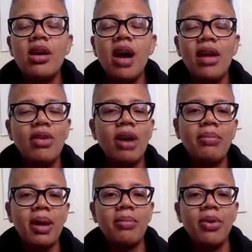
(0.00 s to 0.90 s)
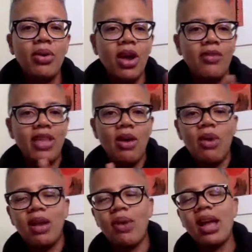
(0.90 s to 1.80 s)
I know I'm going off that
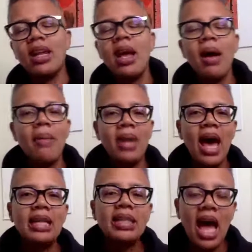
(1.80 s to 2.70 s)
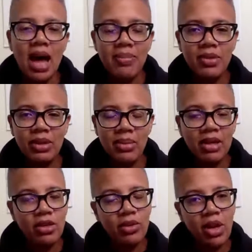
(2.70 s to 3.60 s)
way, right? I'm not as happy with my
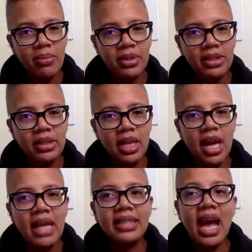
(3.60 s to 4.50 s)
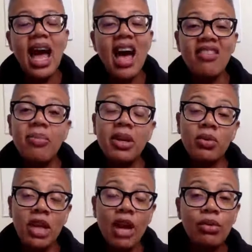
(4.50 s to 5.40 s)
cucumbers as I have been.
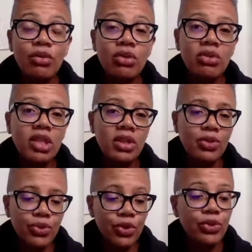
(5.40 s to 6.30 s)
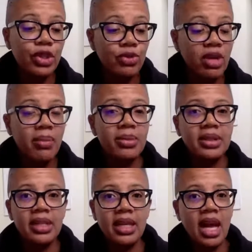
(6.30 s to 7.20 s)
When I grew cucumbers
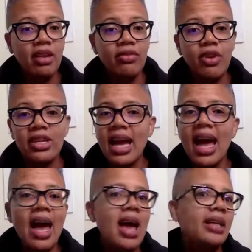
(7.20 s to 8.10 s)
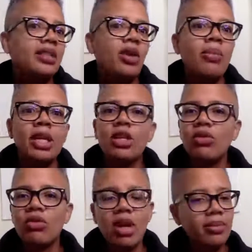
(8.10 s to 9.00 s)
in California, I had so many
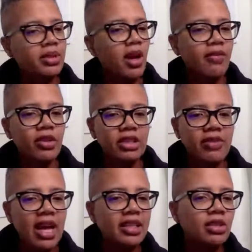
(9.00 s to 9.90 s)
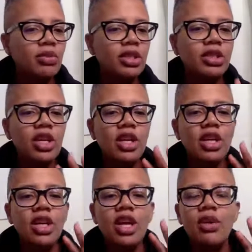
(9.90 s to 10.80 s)
cucumbers off those vines. It was
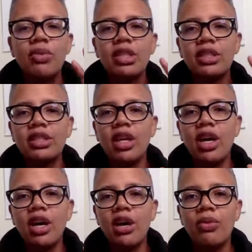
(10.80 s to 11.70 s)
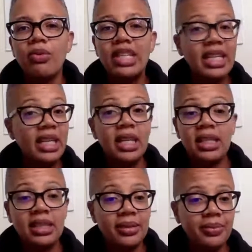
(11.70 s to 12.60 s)

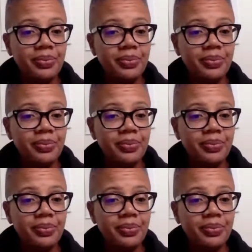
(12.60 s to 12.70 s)
ridiculous.